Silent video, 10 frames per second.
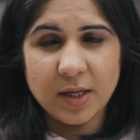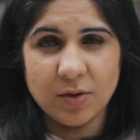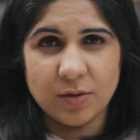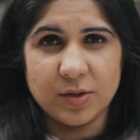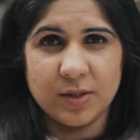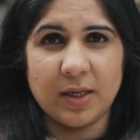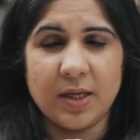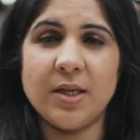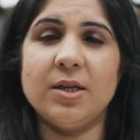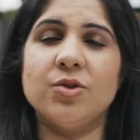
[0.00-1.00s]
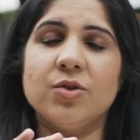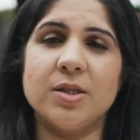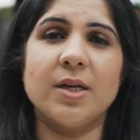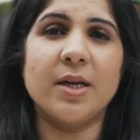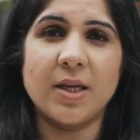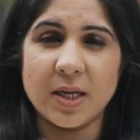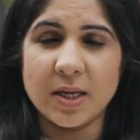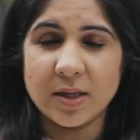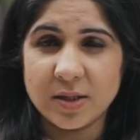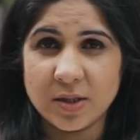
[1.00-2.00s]
that he needs to sit and
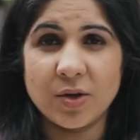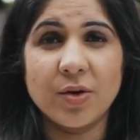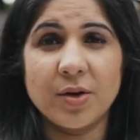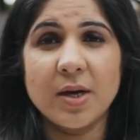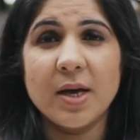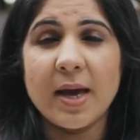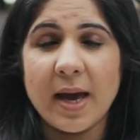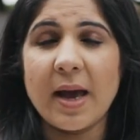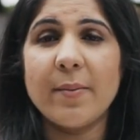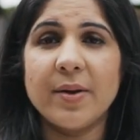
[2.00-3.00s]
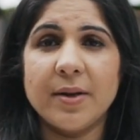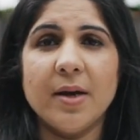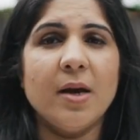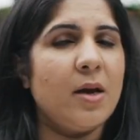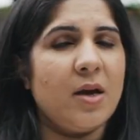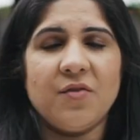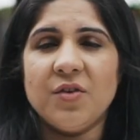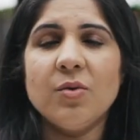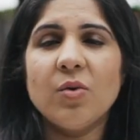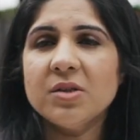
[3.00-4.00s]
eat, and it's a good habit. If
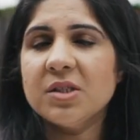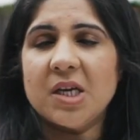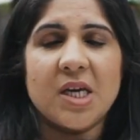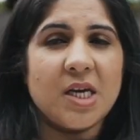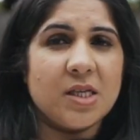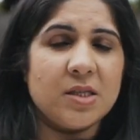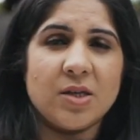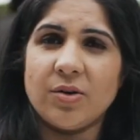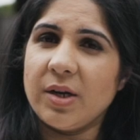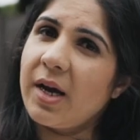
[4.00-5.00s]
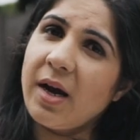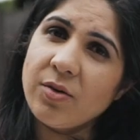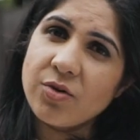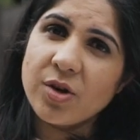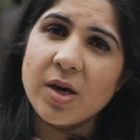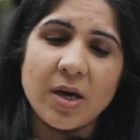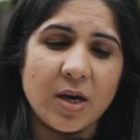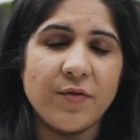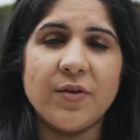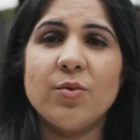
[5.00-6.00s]
he wants, he can sit on a couch.
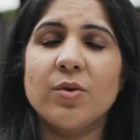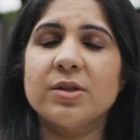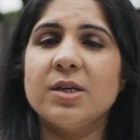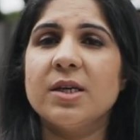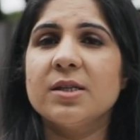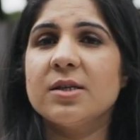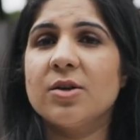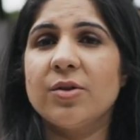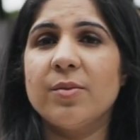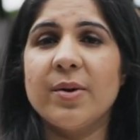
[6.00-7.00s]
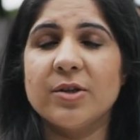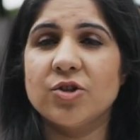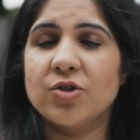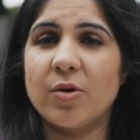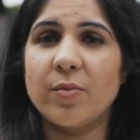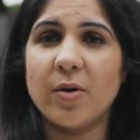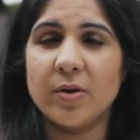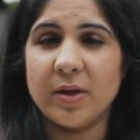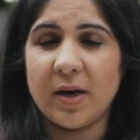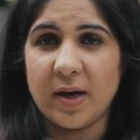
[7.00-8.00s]
If he wants, he can sit on the bench top,
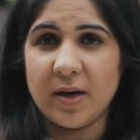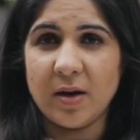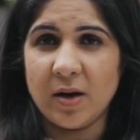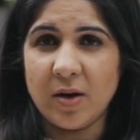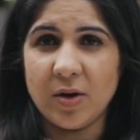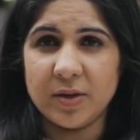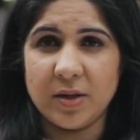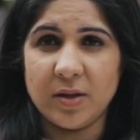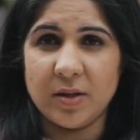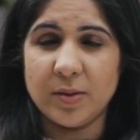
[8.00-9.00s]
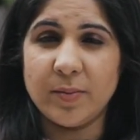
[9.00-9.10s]
on the